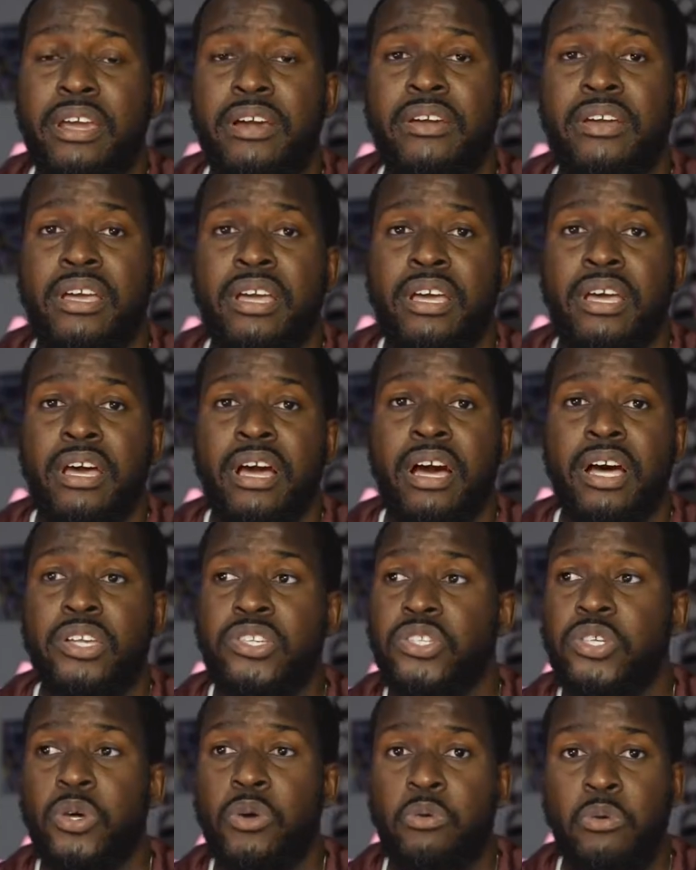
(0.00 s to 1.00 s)
there. Uh,
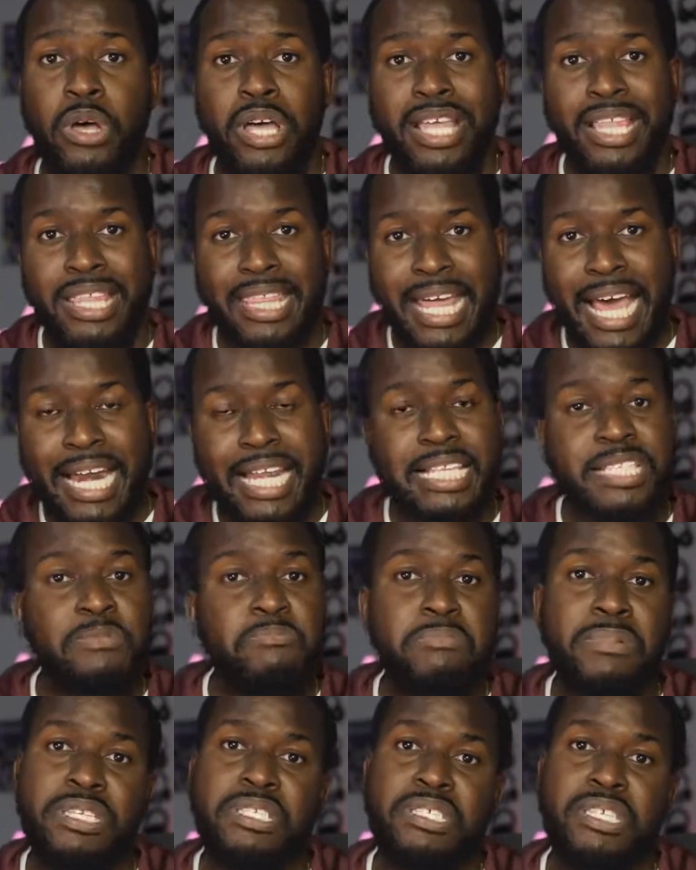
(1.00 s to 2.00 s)
so that
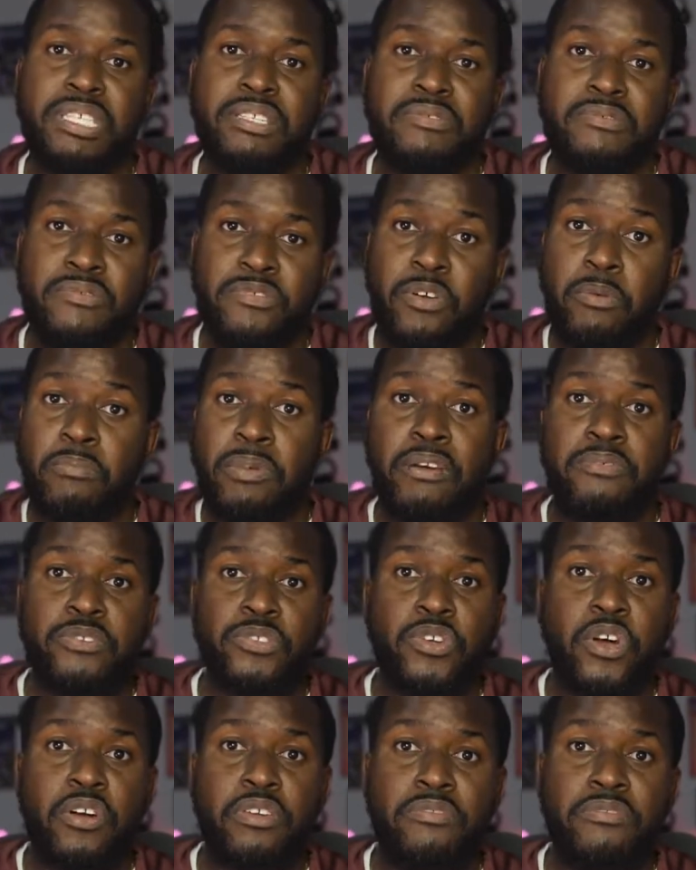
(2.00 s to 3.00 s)
is missing from my
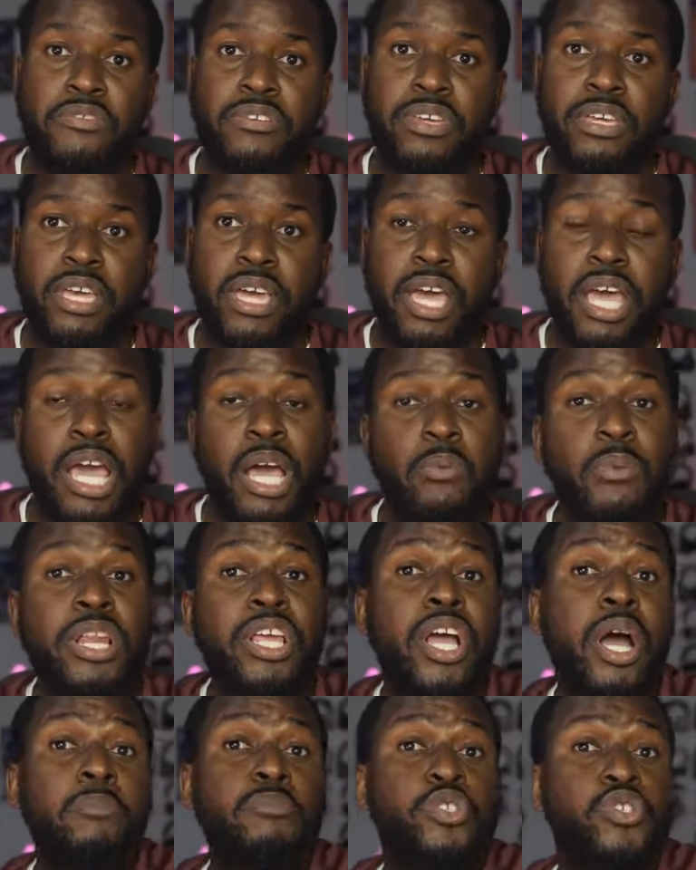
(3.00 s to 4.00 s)
photography. And
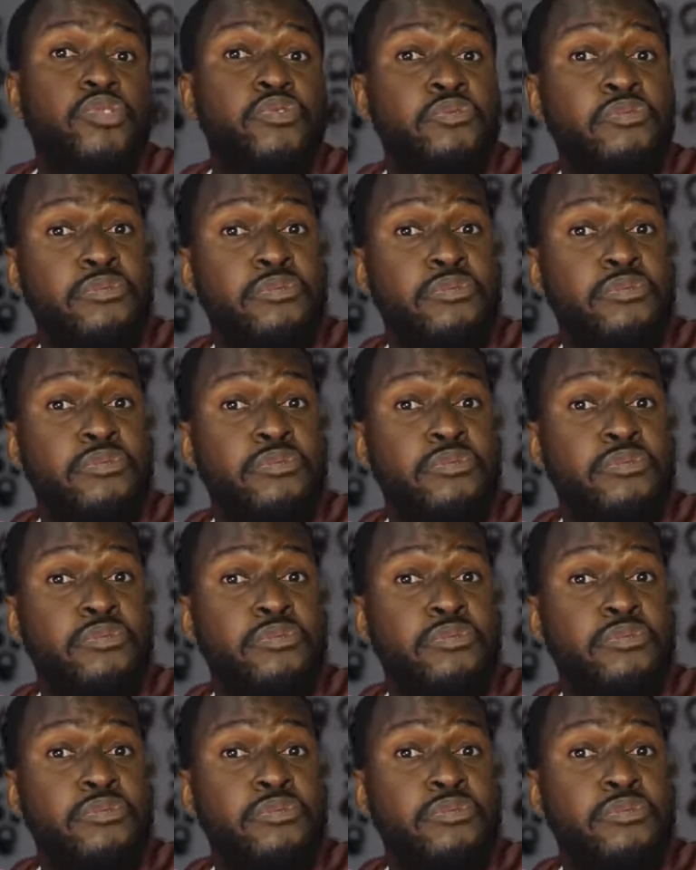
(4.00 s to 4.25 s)
when it comes to